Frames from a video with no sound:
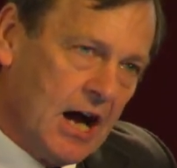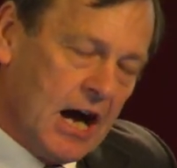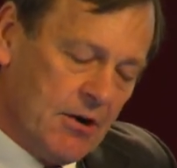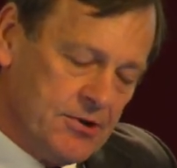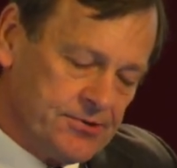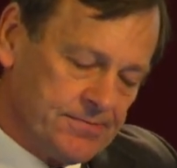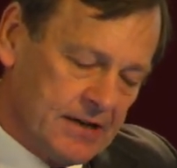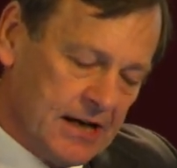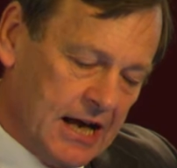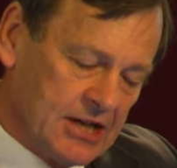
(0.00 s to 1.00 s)
I was
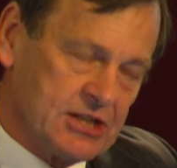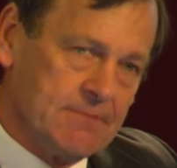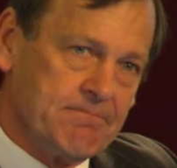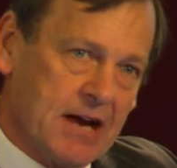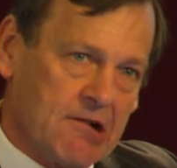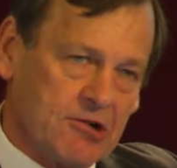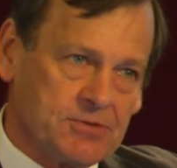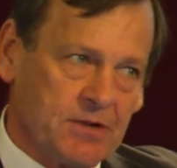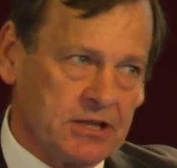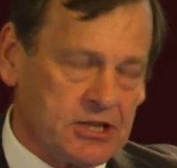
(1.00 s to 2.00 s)
actually
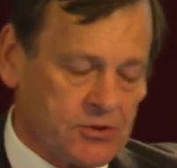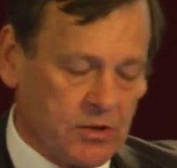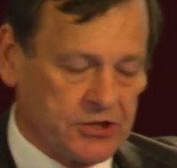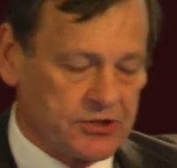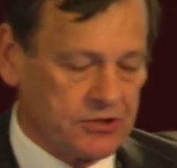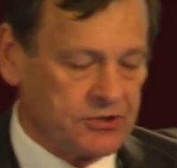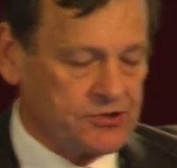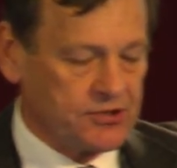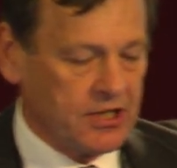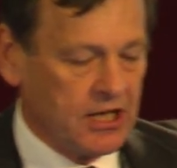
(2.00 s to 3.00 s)
embarrassed by these
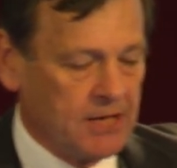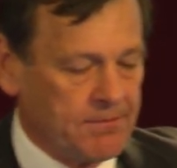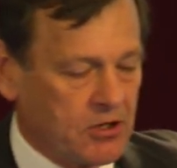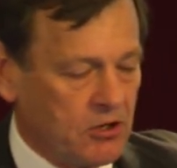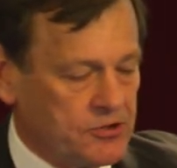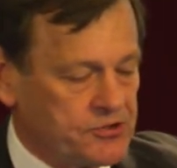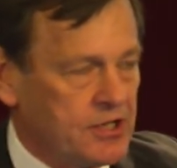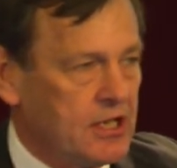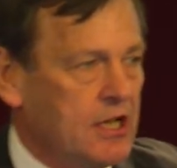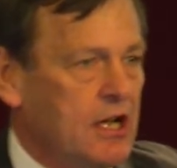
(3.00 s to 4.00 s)
questions because,
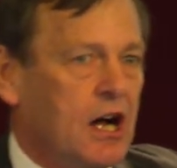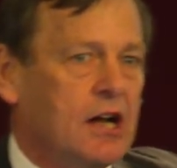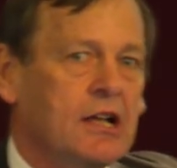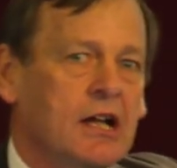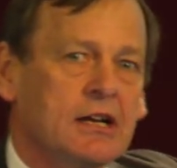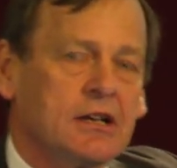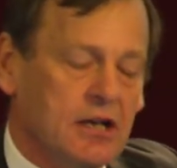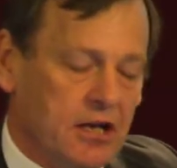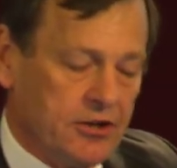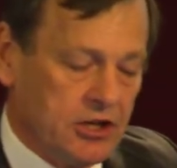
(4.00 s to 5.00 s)
unlike
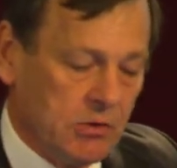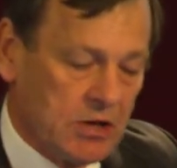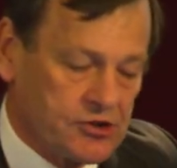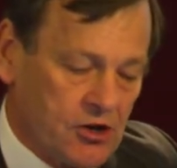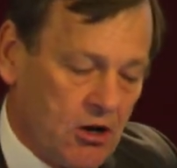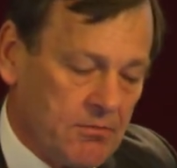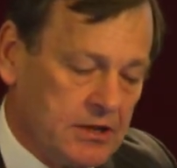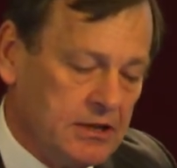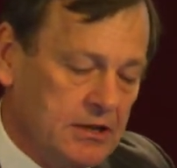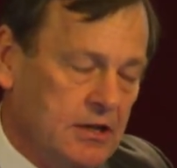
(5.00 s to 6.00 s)
the US
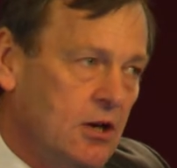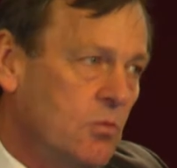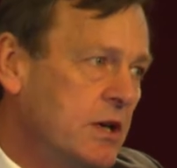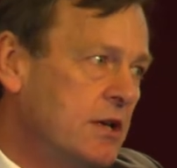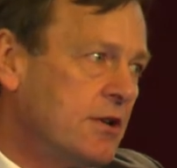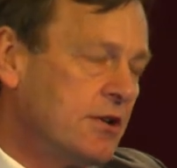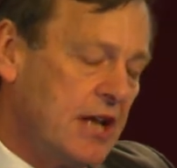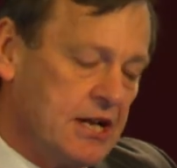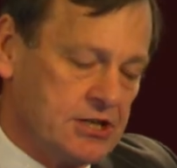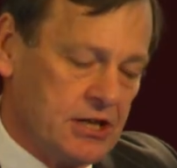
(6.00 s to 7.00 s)
Army, we at
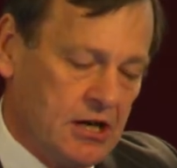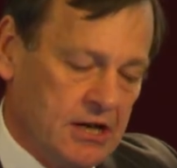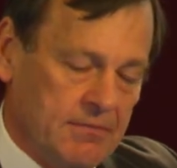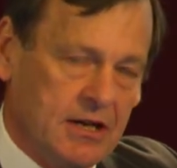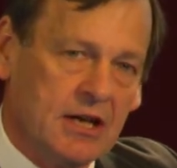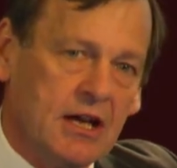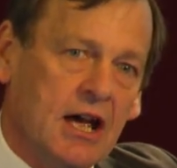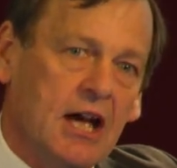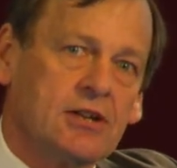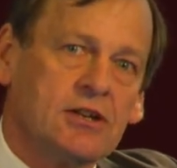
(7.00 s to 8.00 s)
that time
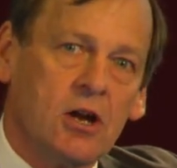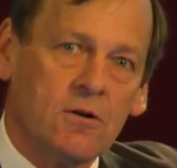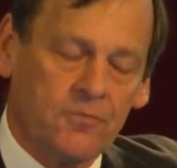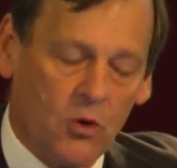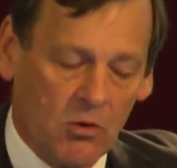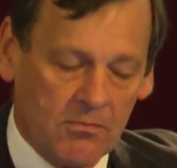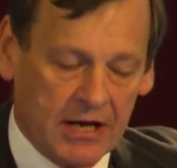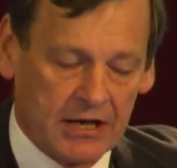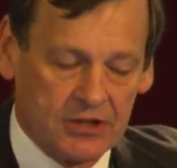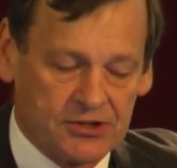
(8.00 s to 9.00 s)
had no formal
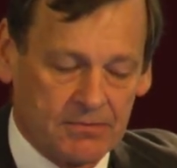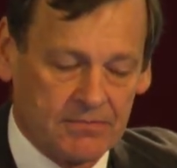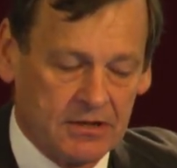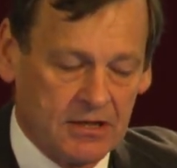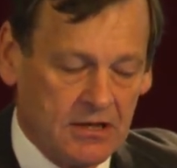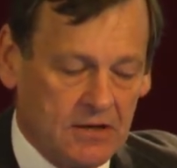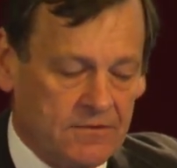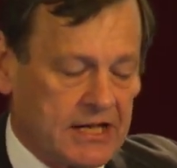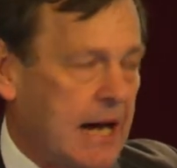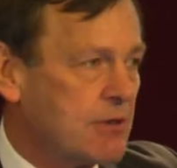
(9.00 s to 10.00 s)
mechanism
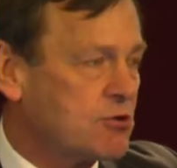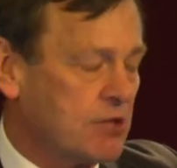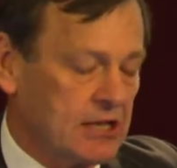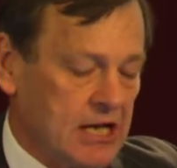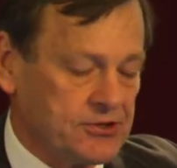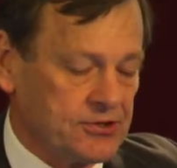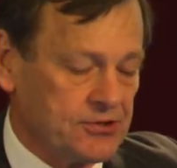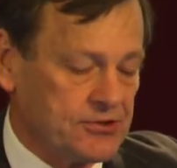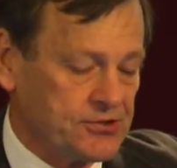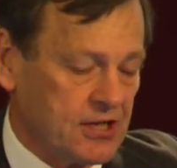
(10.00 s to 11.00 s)
for capturing
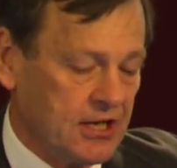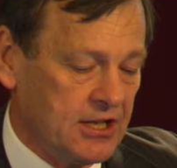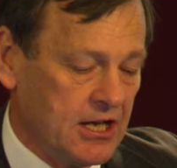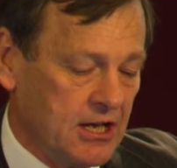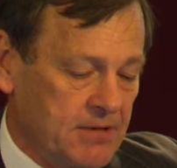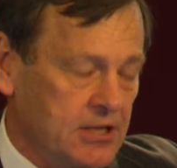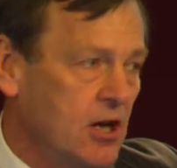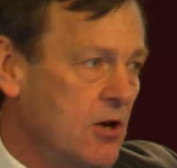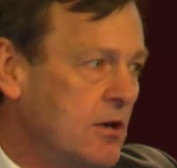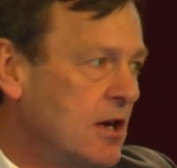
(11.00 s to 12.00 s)
lessons, and there had been
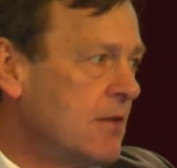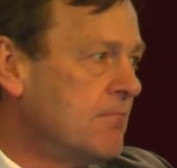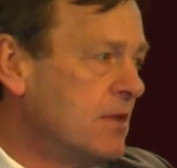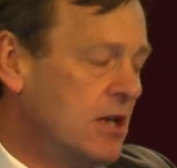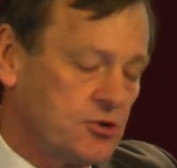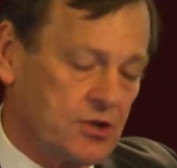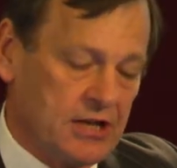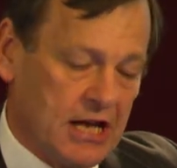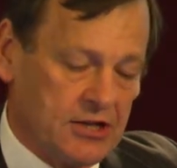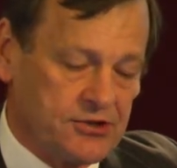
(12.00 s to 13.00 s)
no military
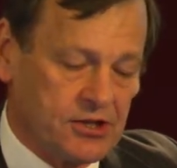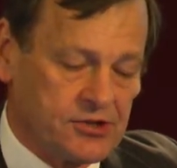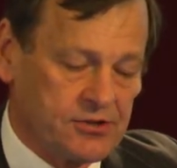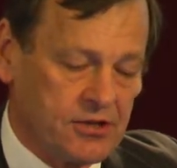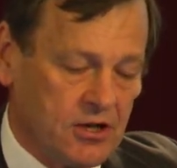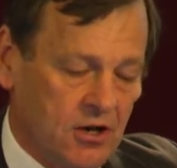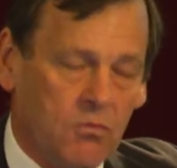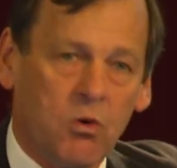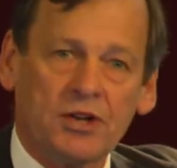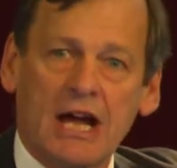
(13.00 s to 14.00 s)
analysis
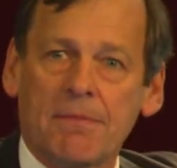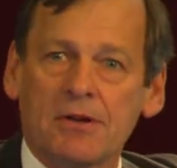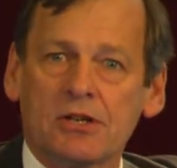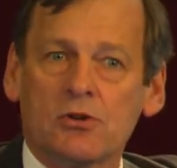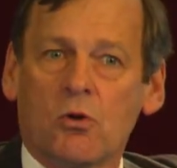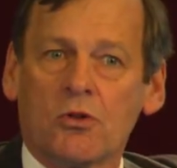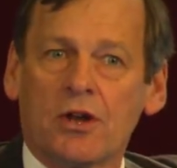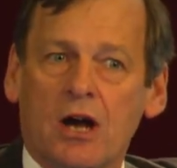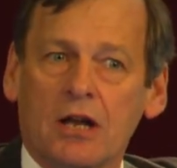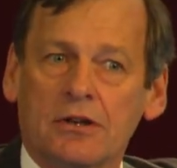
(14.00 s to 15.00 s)
of what happened in
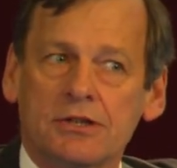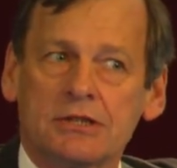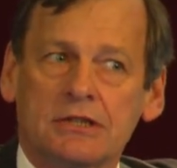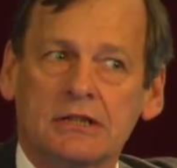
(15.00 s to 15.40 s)
Northern Ireland